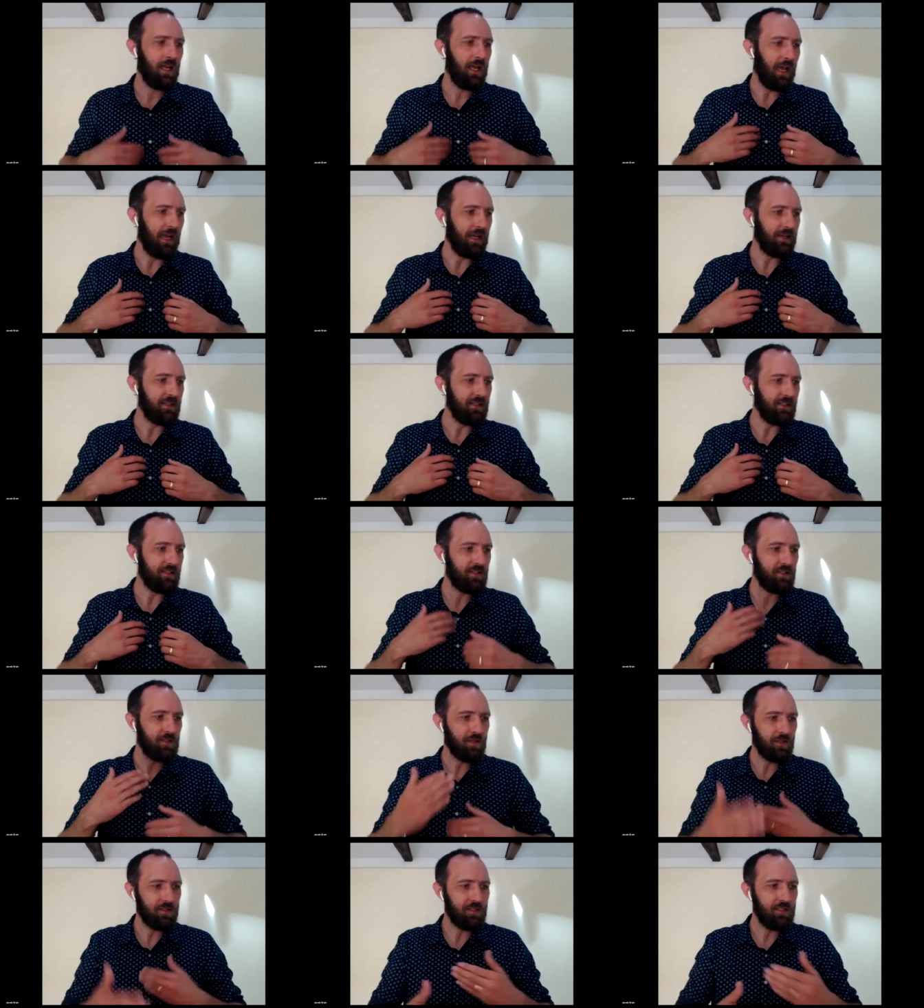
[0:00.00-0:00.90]
And he's
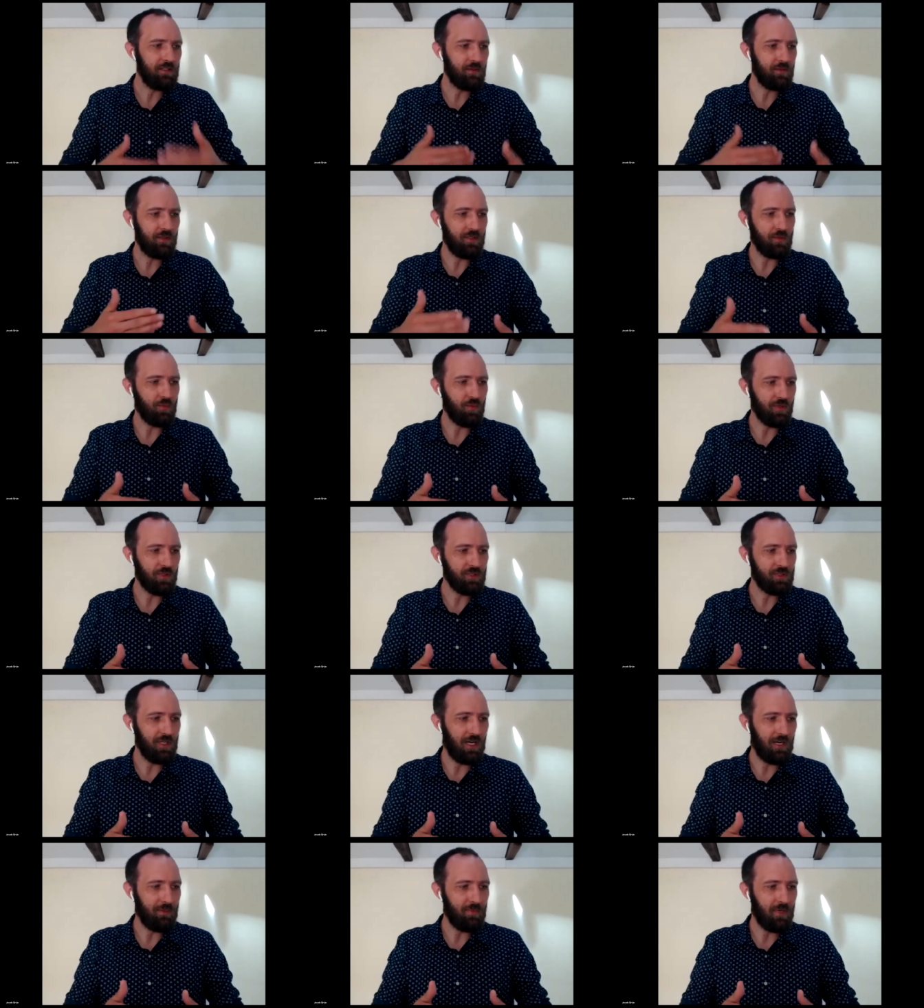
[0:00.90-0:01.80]
currently doing a
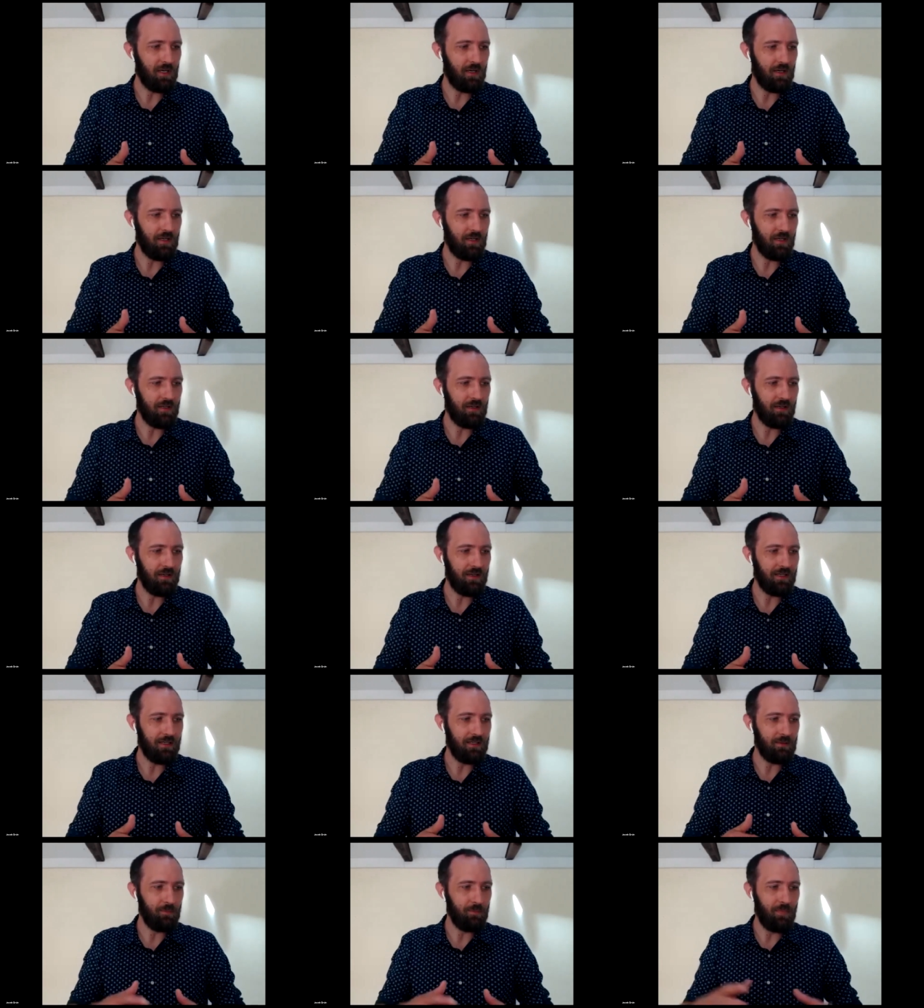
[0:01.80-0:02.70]
workshop on
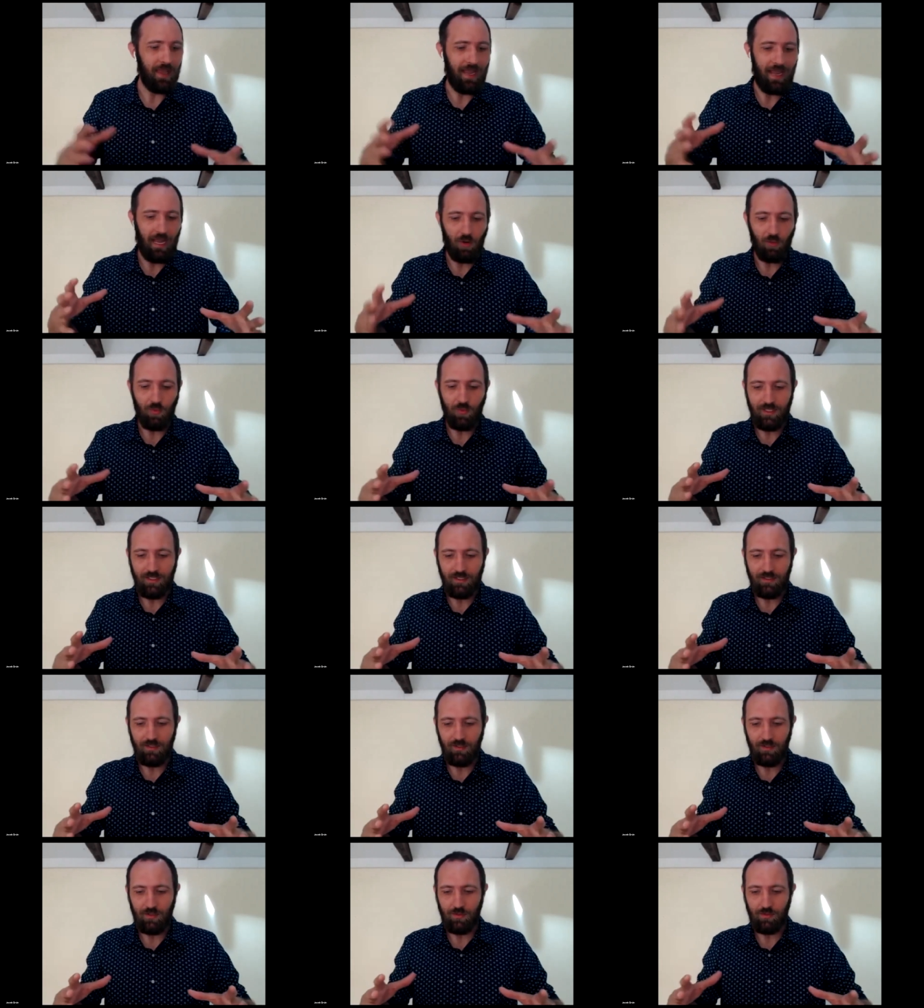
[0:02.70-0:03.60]
how we
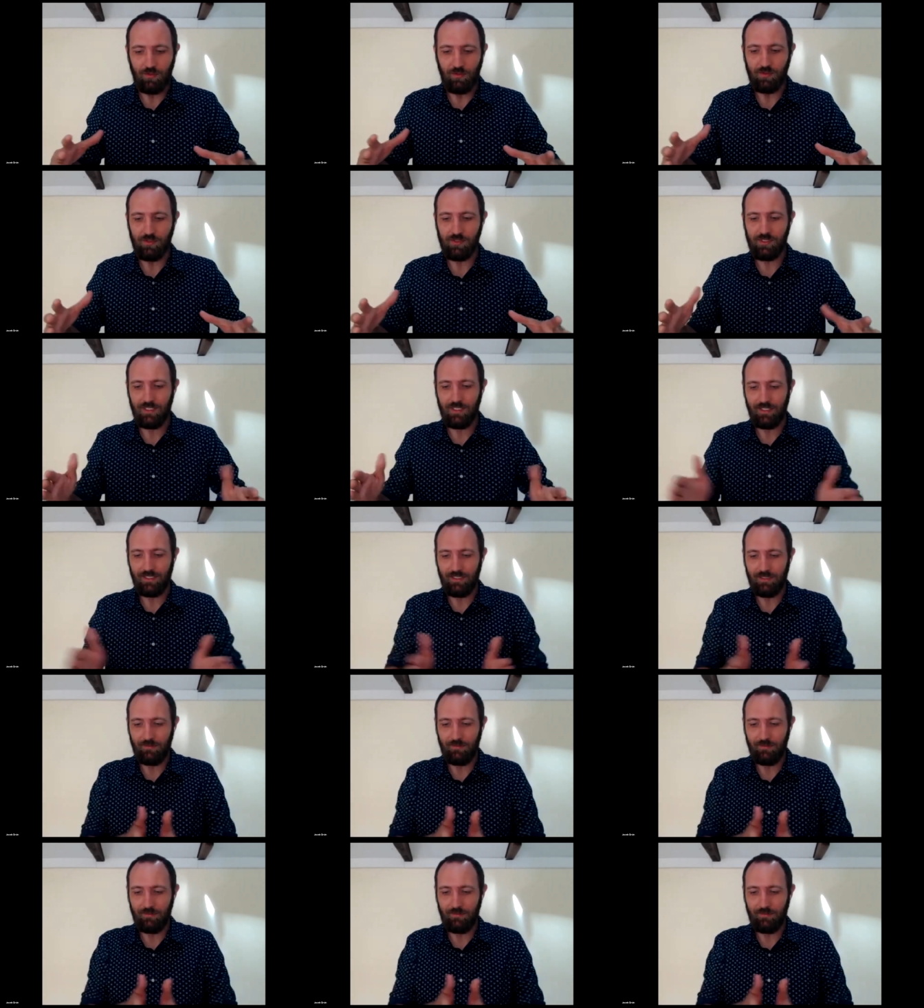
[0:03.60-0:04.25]
can use